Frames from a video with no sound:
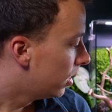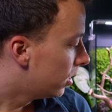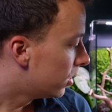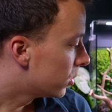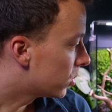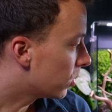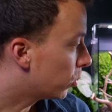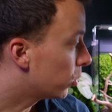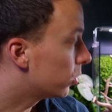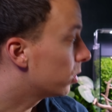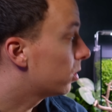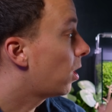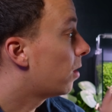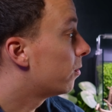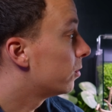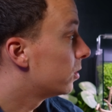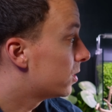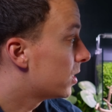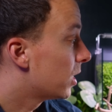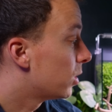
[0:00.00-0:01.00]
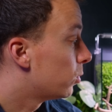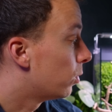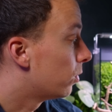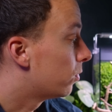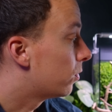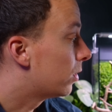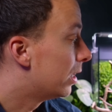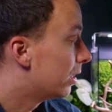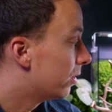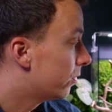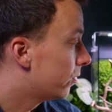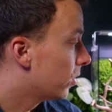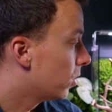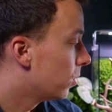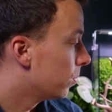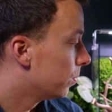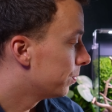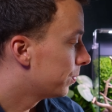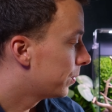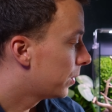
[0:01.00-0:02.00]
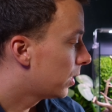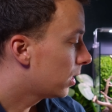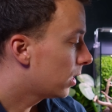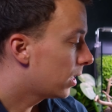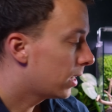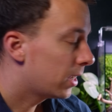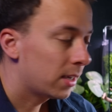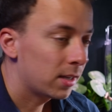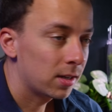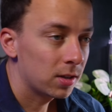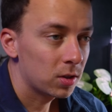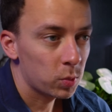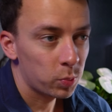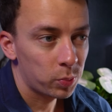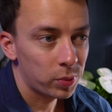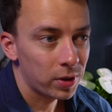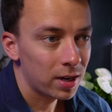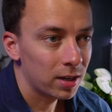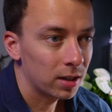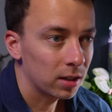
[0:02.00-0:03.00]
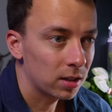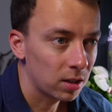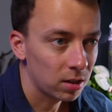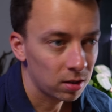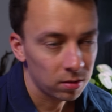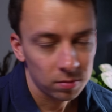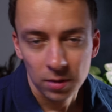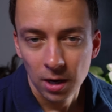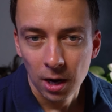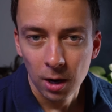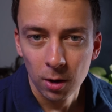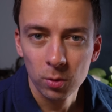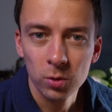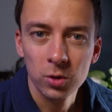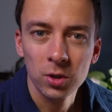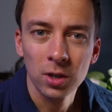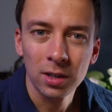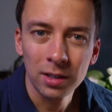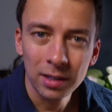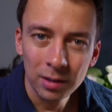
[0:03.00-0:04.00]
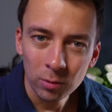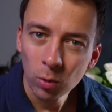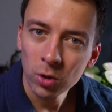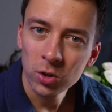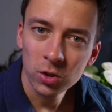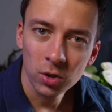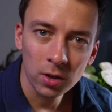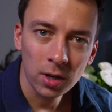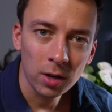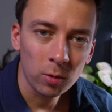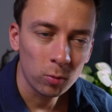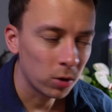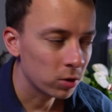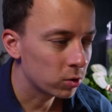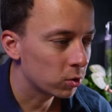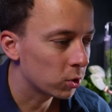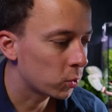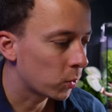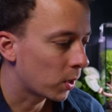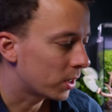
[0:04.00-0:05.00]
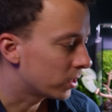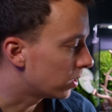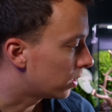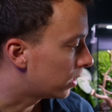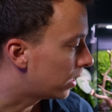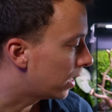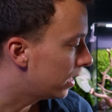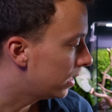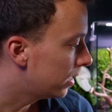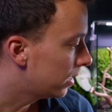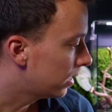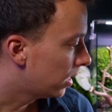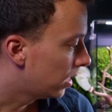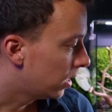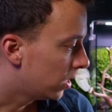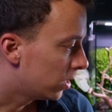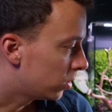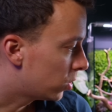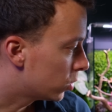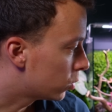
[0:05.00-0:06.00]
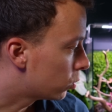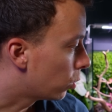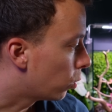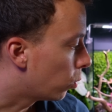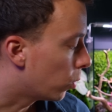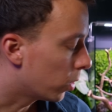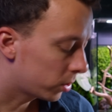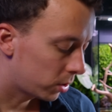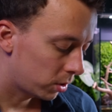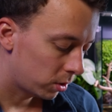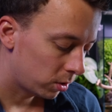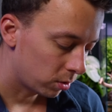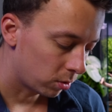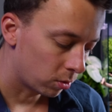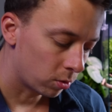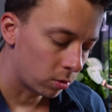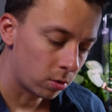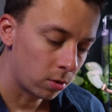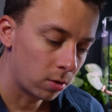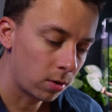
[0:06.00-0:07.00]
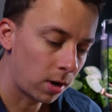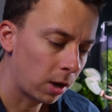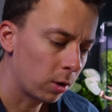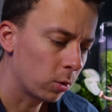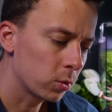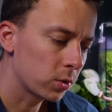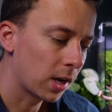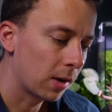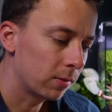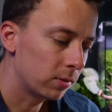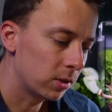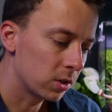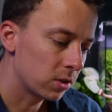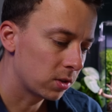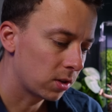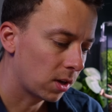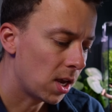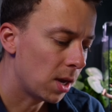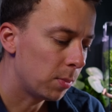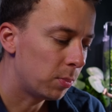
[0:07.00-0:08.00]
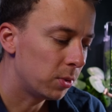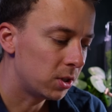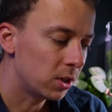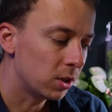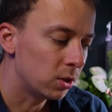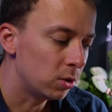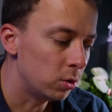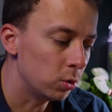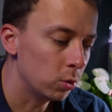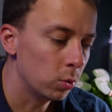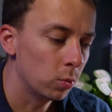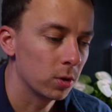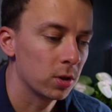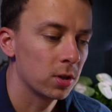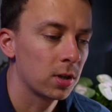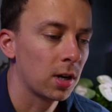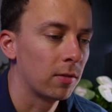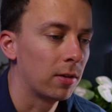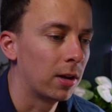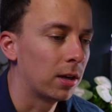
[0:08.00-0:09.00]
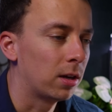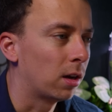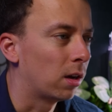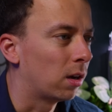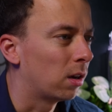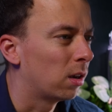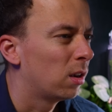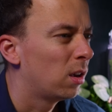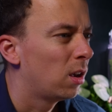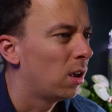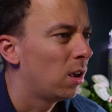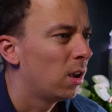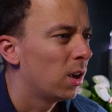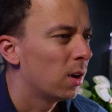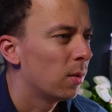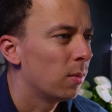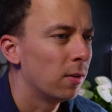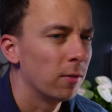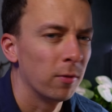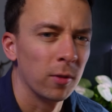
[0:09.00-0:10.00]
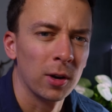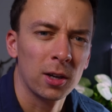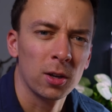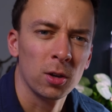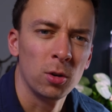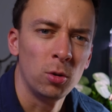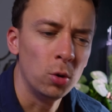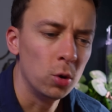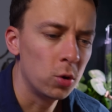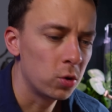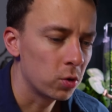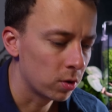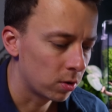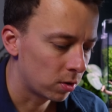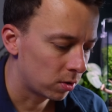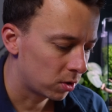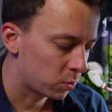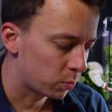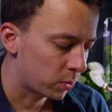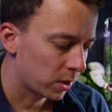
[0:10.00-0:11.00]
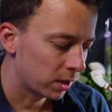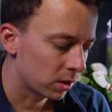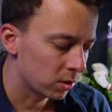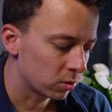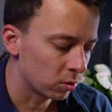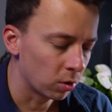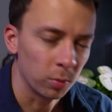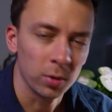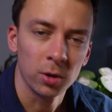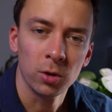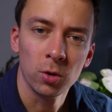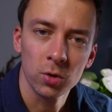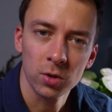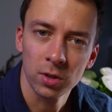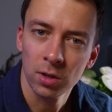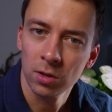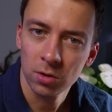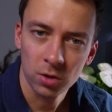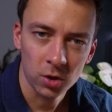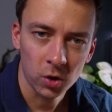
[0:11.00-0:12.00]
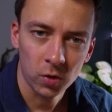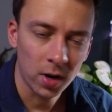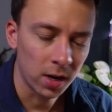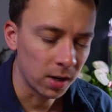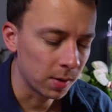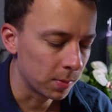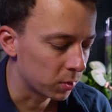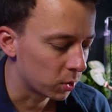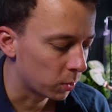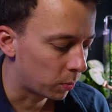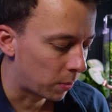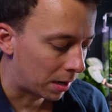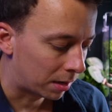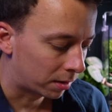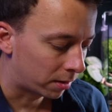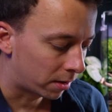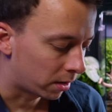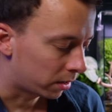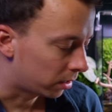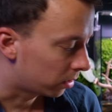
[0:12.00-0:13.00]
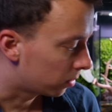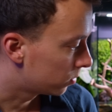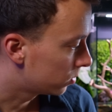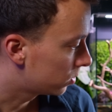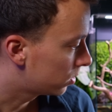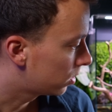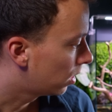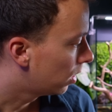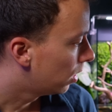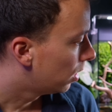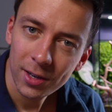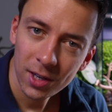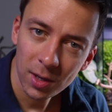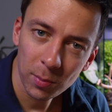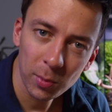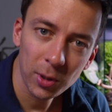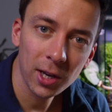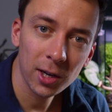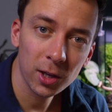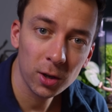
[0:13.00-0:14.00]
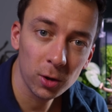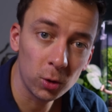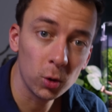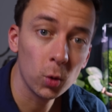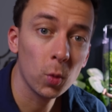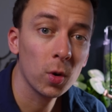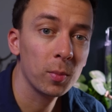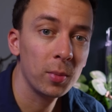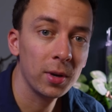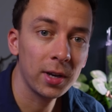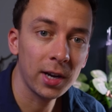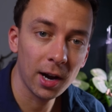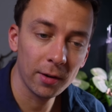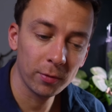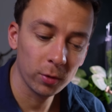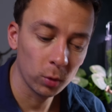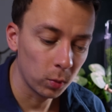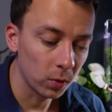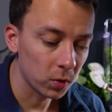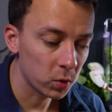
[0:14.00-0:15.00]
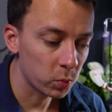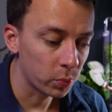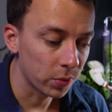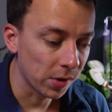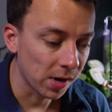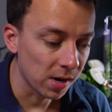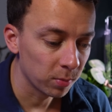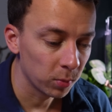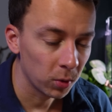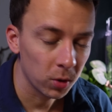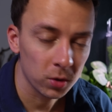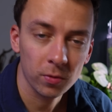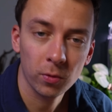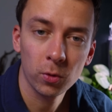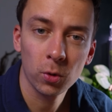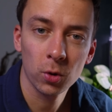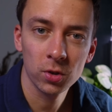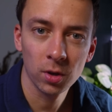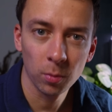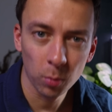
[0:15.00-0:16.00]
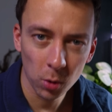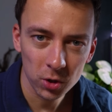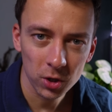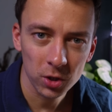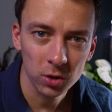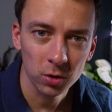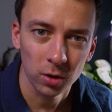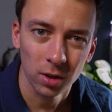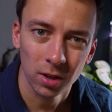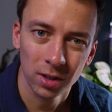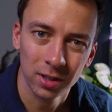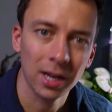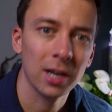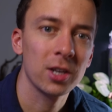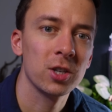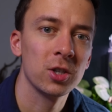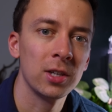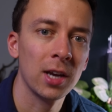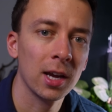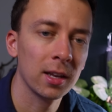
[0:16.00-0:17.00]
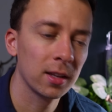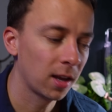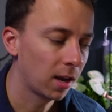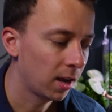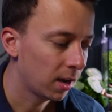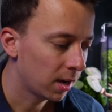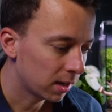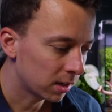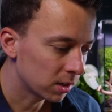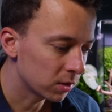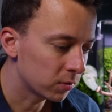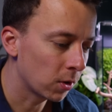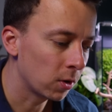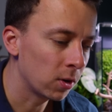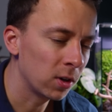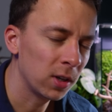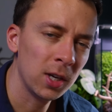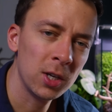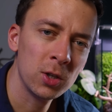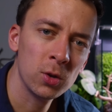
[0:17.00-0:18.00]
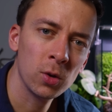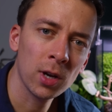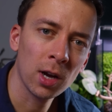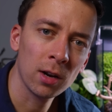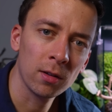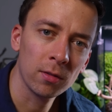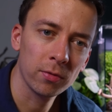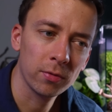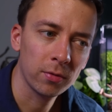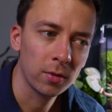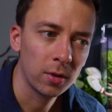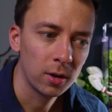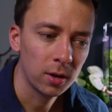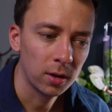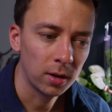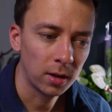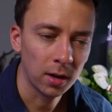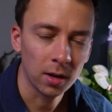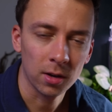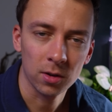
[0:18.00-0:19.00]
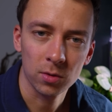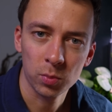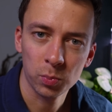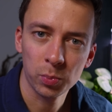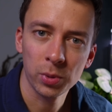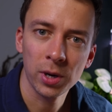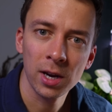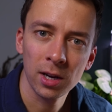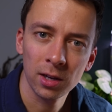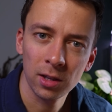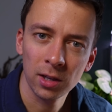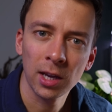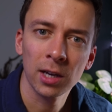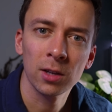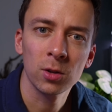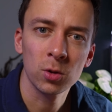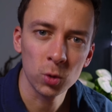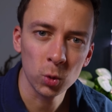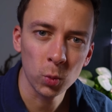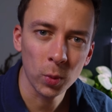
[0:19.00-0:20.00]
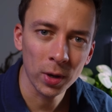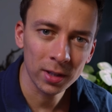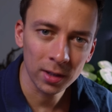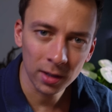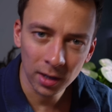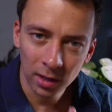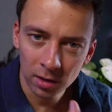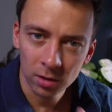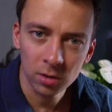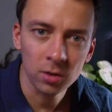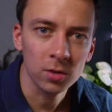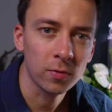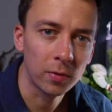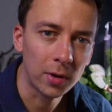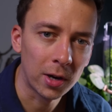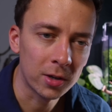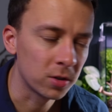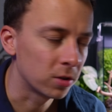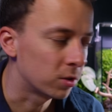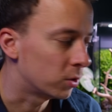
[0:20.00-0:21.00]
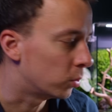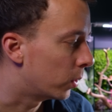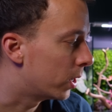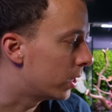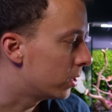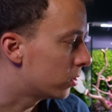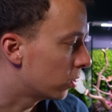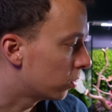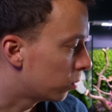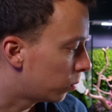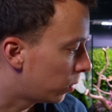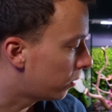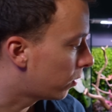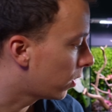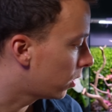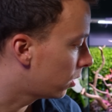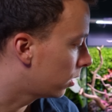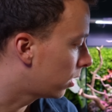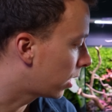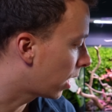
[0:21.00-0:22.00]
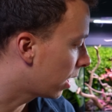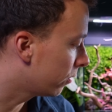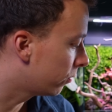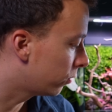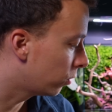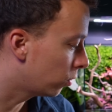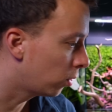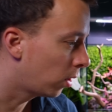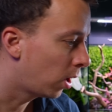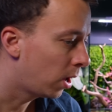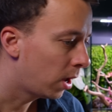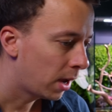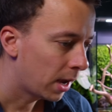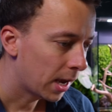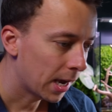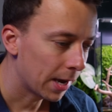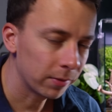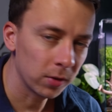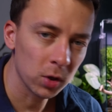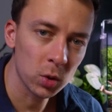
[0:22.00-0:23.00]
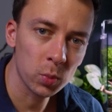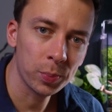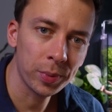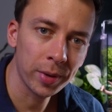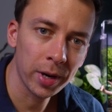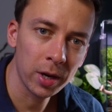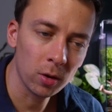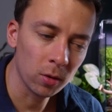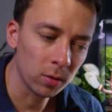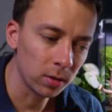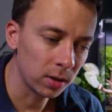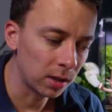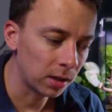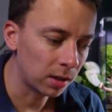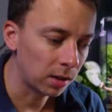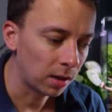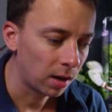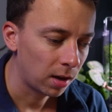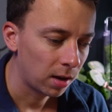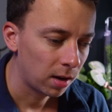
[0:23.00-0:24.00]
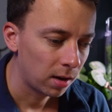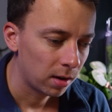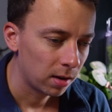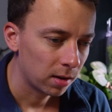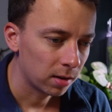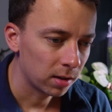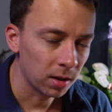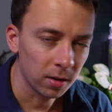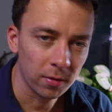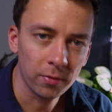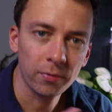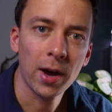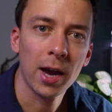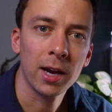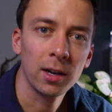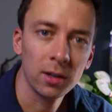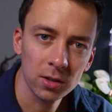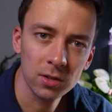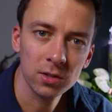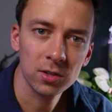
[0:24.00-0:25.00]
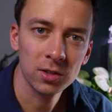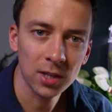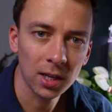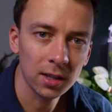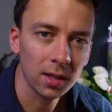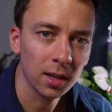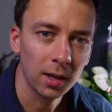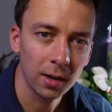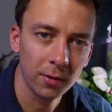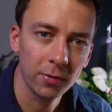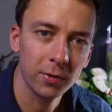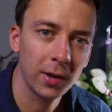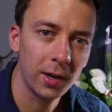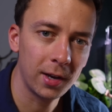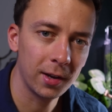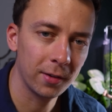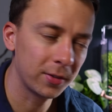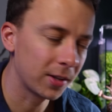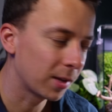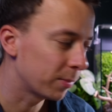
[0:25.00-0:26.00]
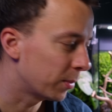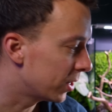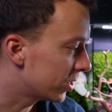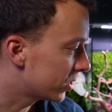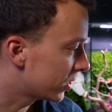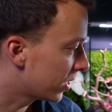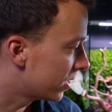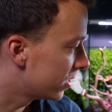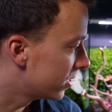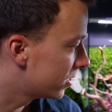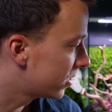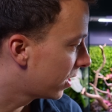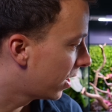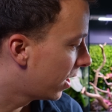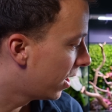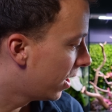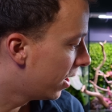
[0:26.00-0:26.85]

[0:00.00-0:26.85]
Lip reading: So I'm going to cover the tank with cling film and spray it, I would say once or twice a day, just with water. Or I also have this APT Dew, which is kind of like a nutrient spray that's normally used in terrariums or paludariums. In the beginning you do want to be careful with spraying, because of course the moss is not attached yet, and it's very easy to kind of spray it, get it too wet, and then it just flushes away. So be very careful, have the spray on the finest setting, if that makes sense.